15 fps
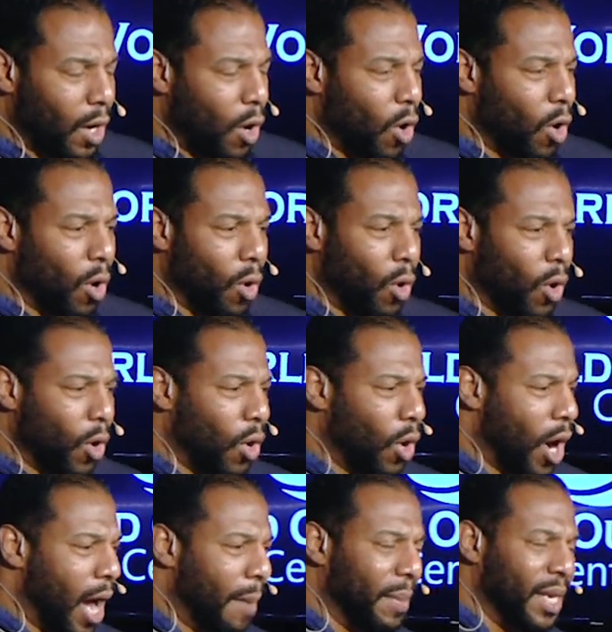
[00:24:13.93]

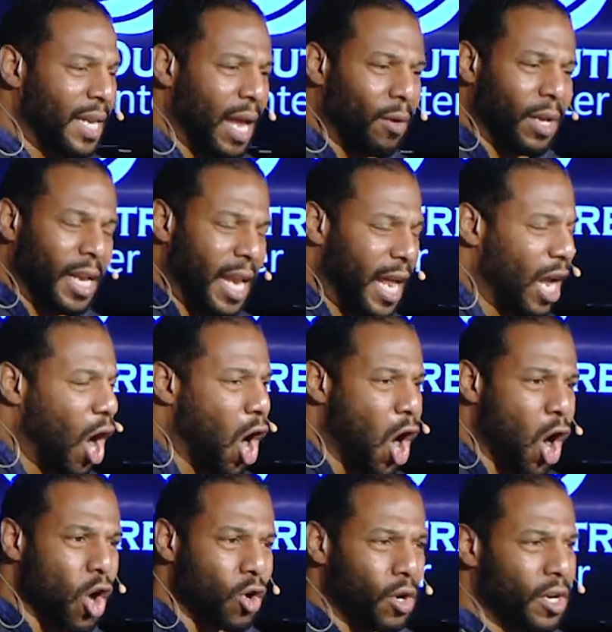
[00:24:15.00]
They
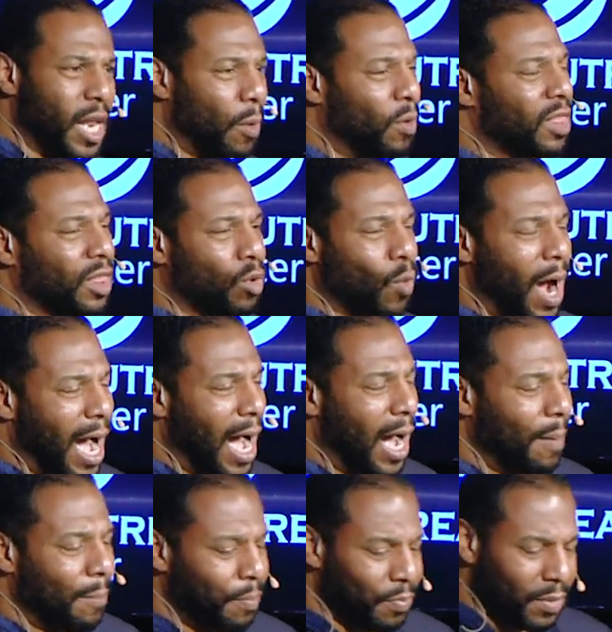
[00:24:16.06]
hurt. They would
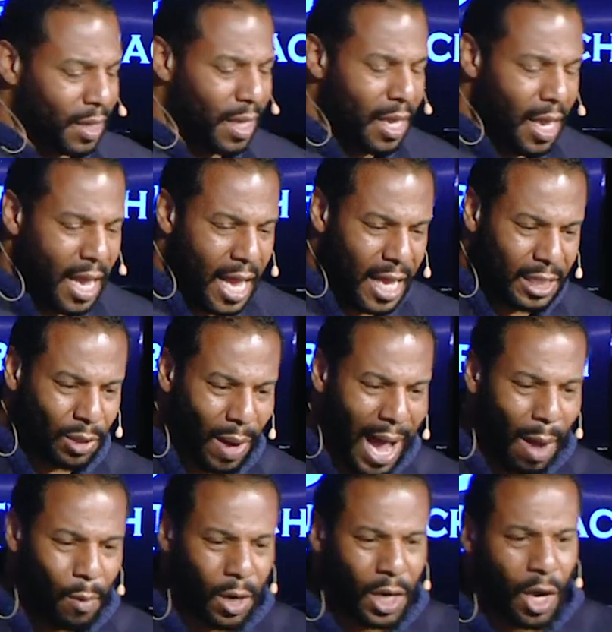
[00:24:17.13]
throb. And so
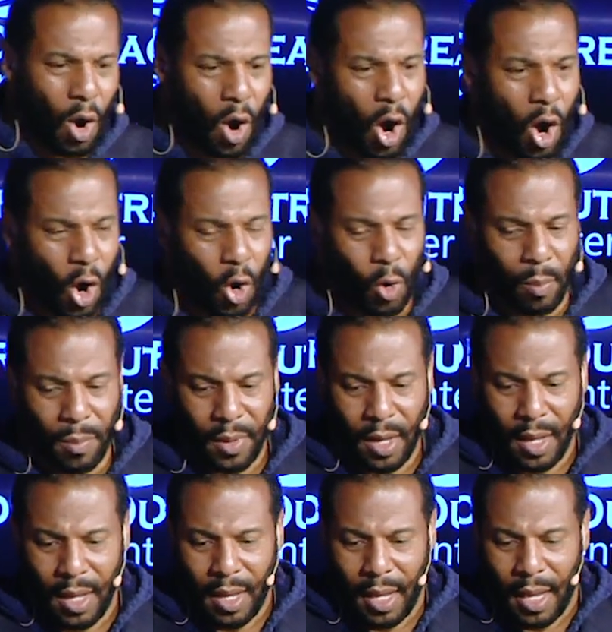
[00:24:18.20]
I would go home,
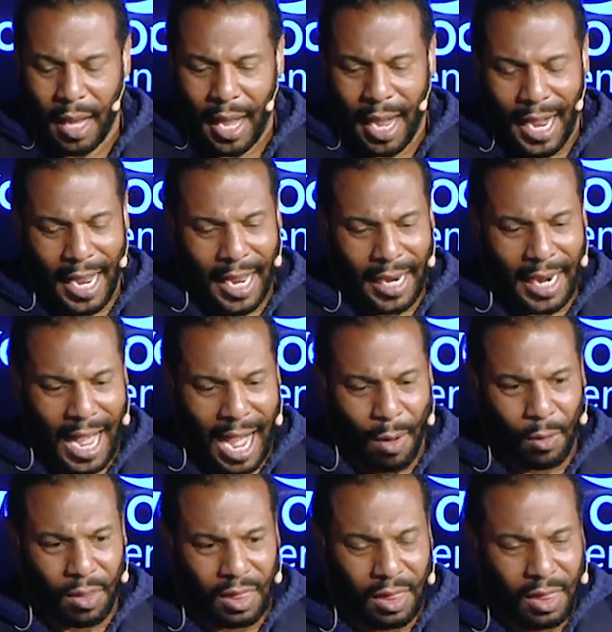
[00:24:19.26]
and I
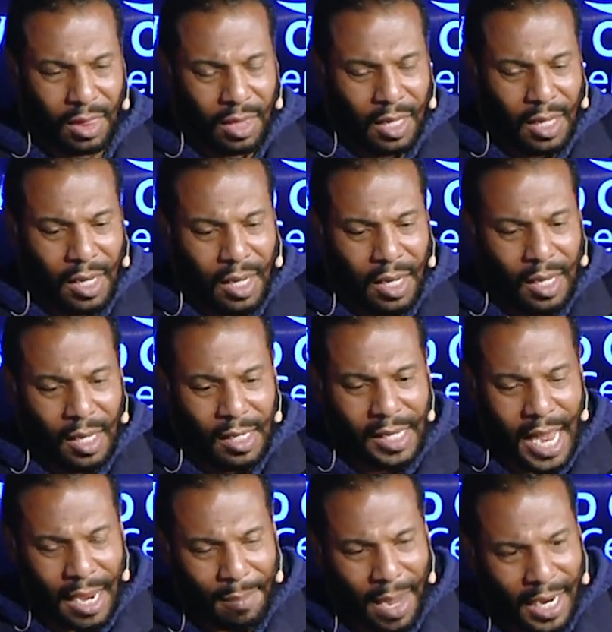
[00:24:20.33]
would
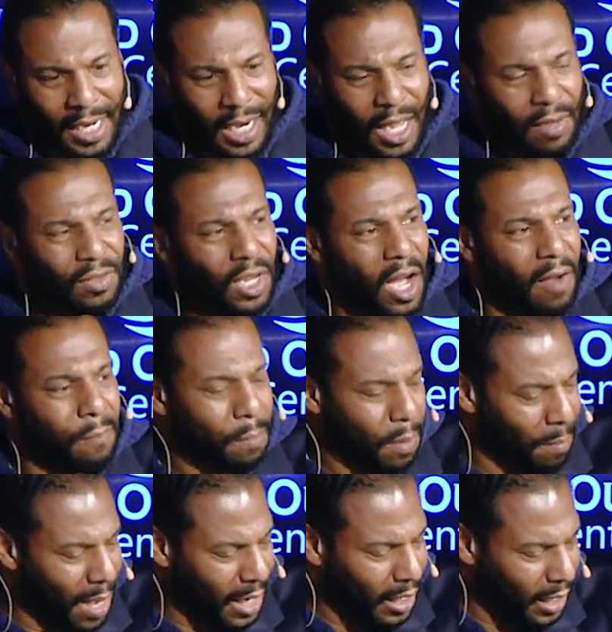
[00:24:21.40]
take my gloves off,
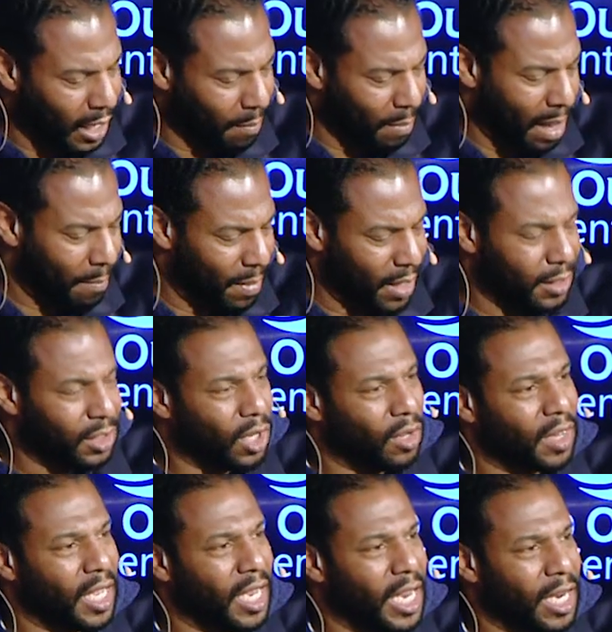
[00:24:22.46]
put my mittens
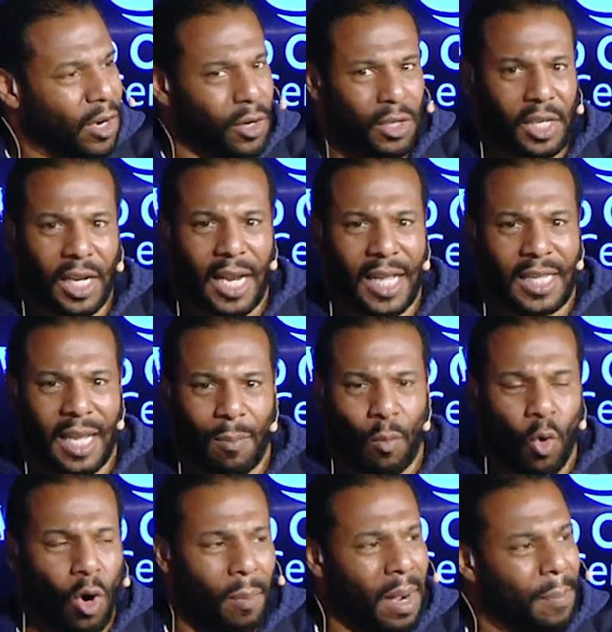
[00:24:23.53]
on the heater to let them
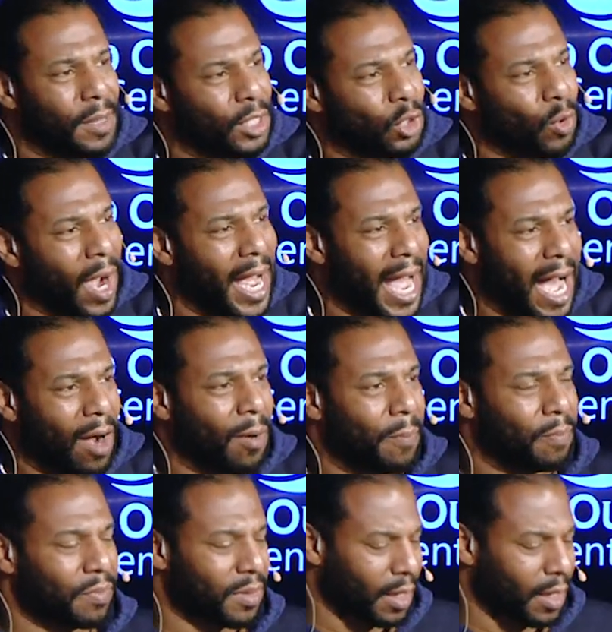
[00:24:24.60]
warm up and dry out.